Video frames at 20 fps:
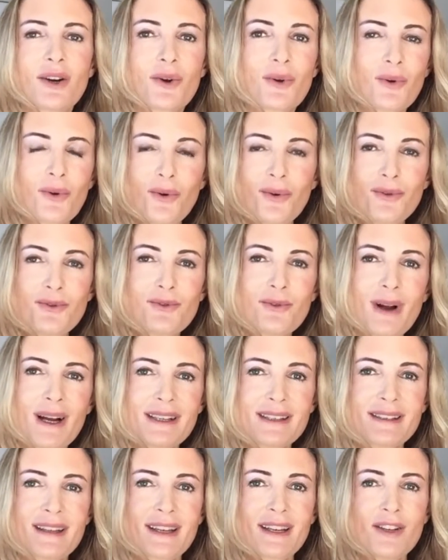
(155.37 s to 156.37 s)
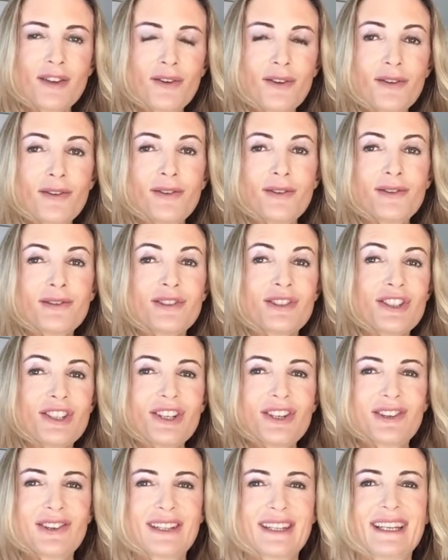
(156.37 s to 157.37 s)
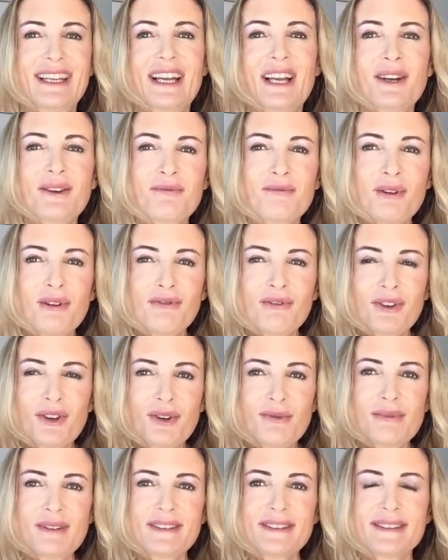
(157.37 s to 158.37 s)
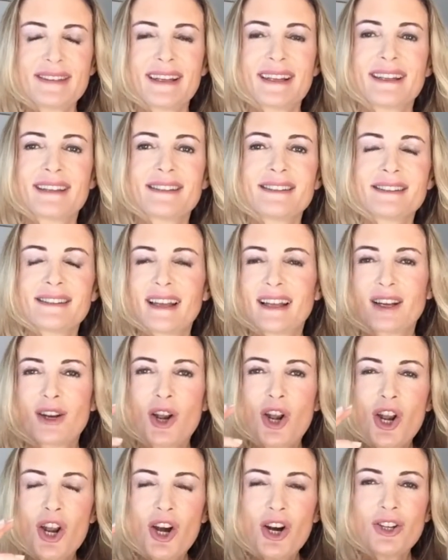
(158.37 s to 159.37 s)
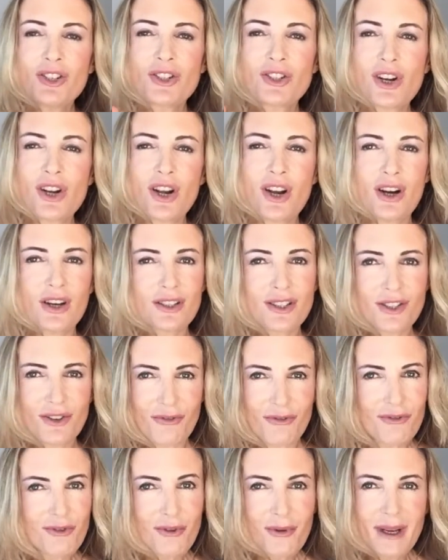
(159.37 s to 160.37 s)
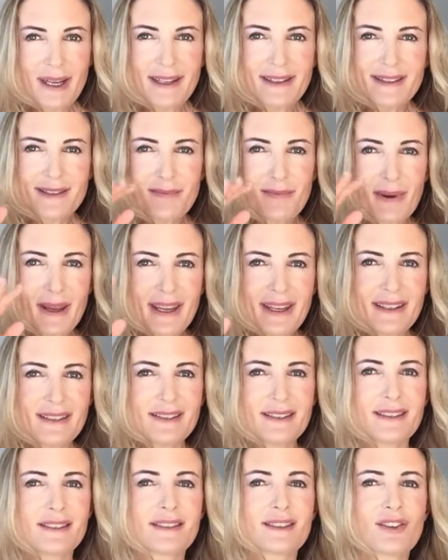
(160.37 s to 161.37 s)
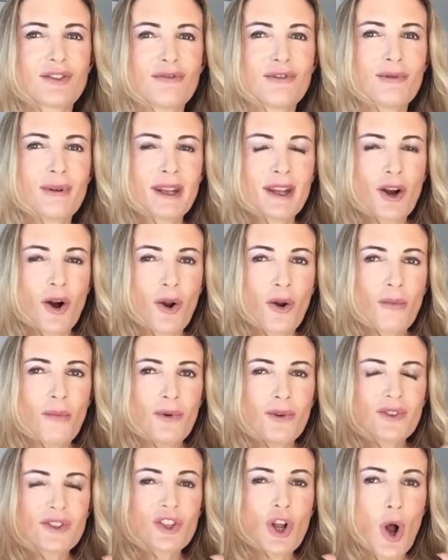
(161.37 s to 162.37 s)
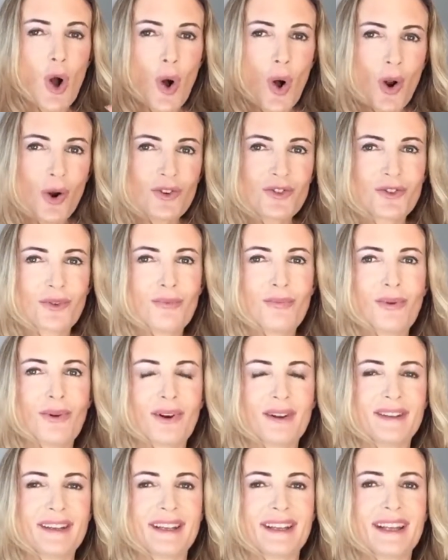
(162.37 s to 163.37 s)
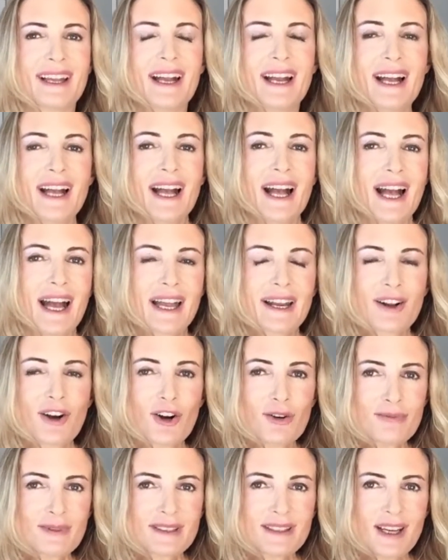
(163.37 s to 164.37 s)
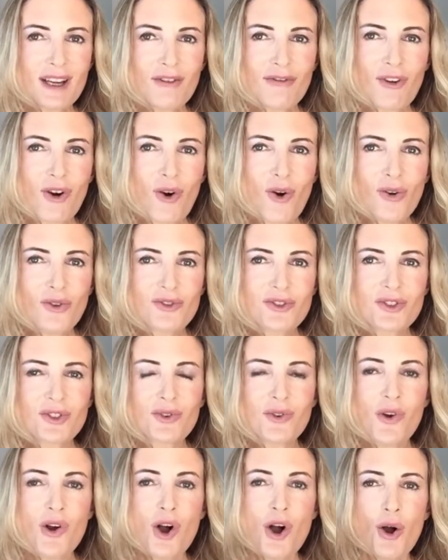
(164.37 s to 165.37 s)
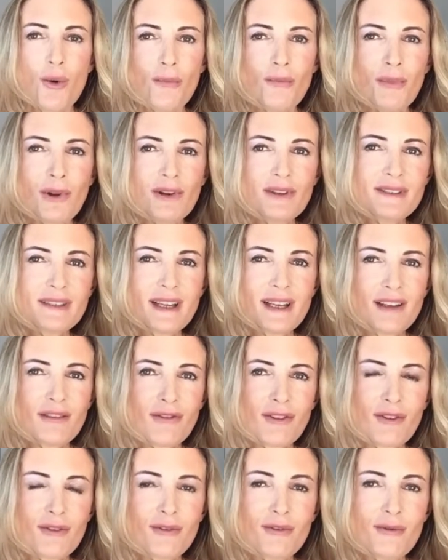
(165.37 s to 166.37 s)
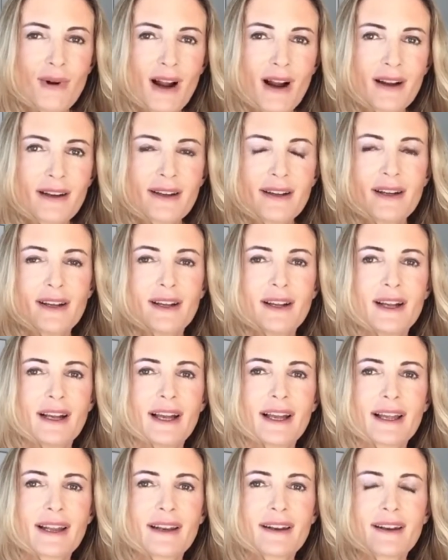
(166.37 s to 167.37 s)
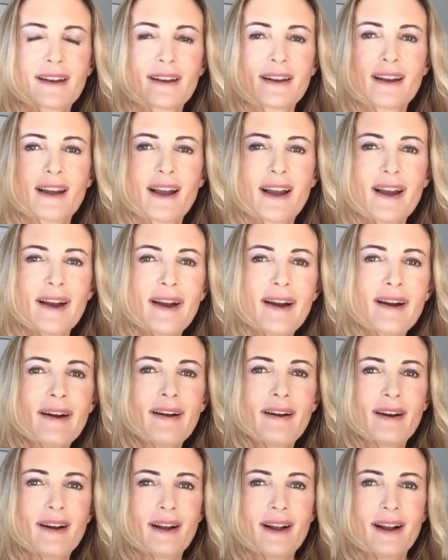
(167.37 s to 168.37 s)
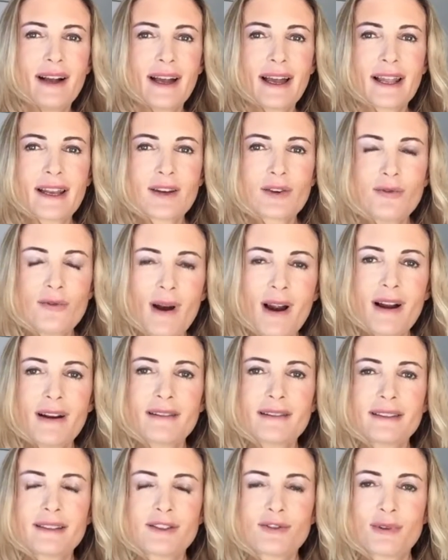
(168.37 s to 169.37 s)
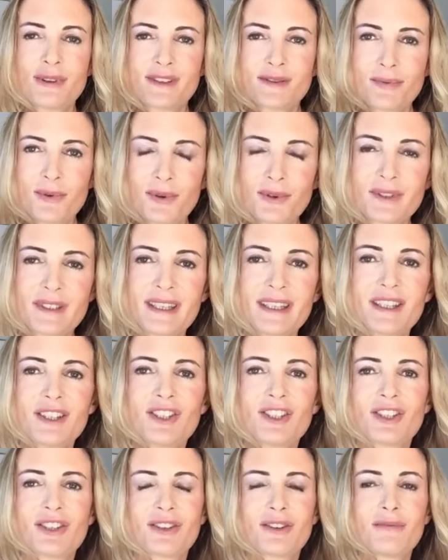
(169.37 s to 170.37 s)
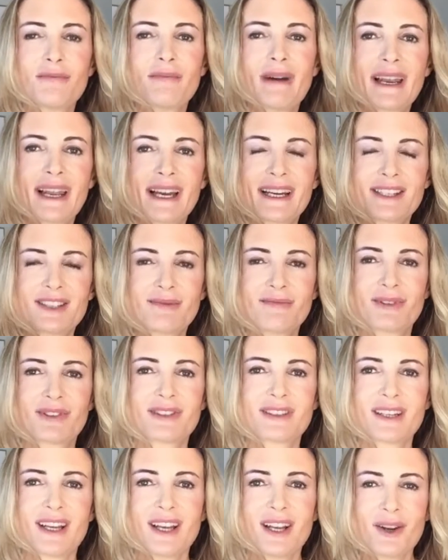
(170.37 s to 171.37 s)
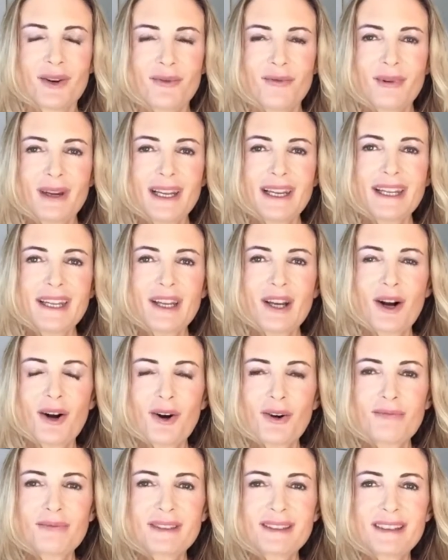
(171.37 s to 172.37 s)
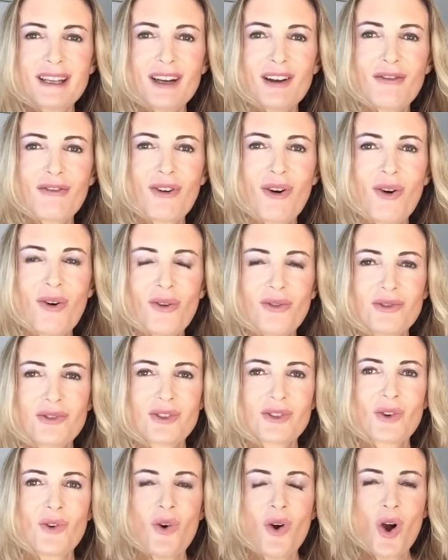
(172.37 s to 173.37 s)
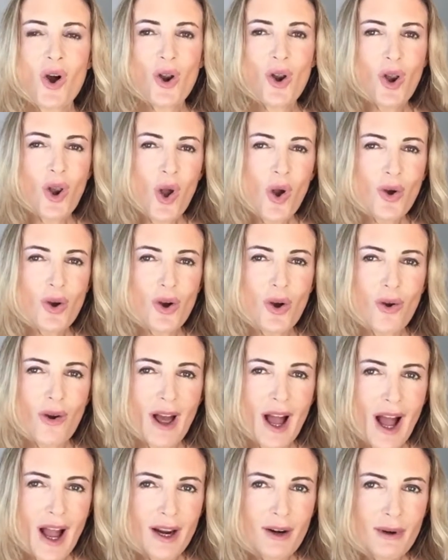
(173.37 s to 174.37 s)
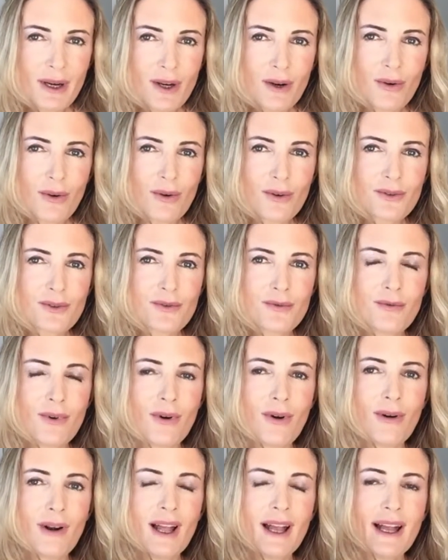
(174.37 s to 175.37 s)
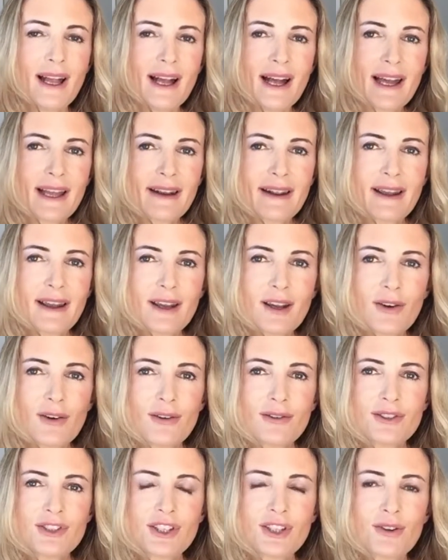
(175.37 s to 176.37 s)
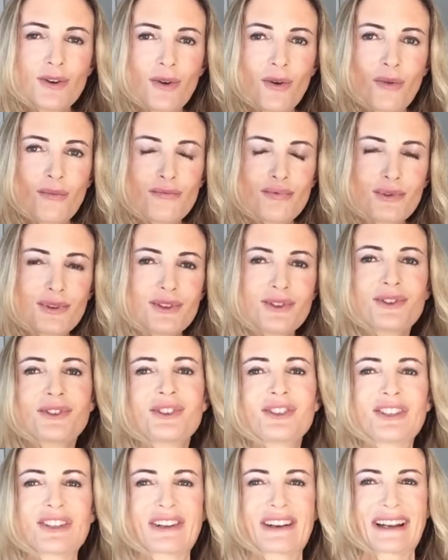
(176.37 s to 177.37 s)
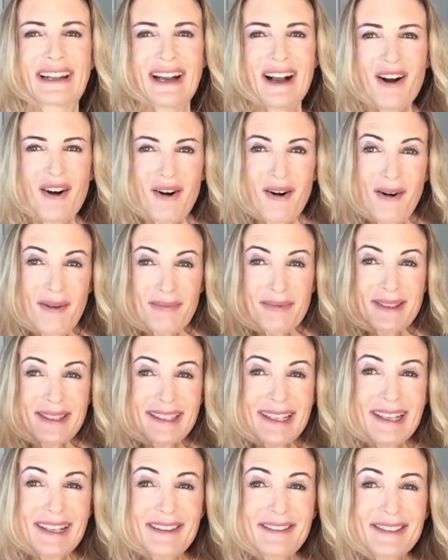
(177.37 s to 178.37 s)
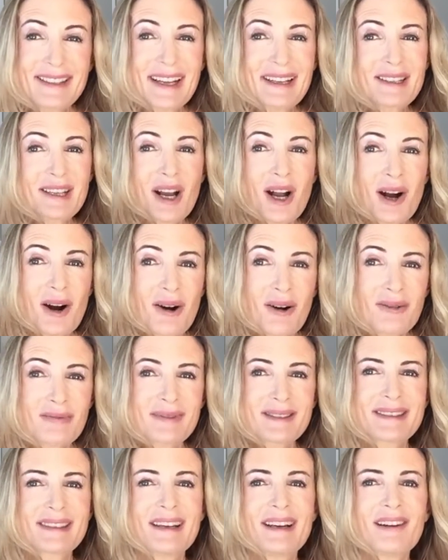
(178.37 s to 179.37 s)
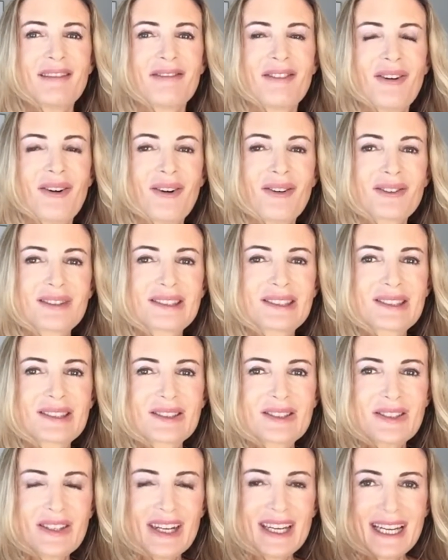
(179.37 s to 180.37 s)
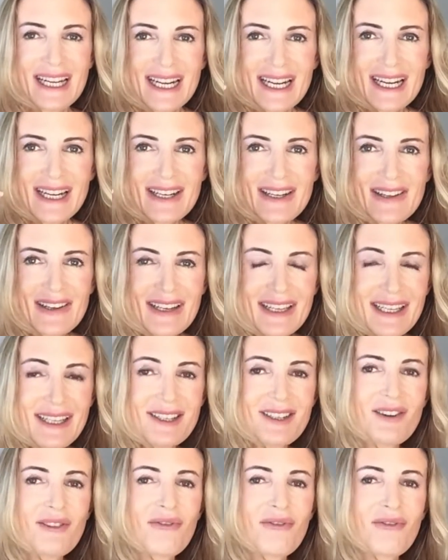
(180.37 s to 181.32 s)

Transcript: ultra-technologically with common sense and a lot of green spaces covering almost all the building. And observe also multi-level ground and air and ground transportation management. Really observe also a local agricultural and ecological production. Observe that. Observe also a little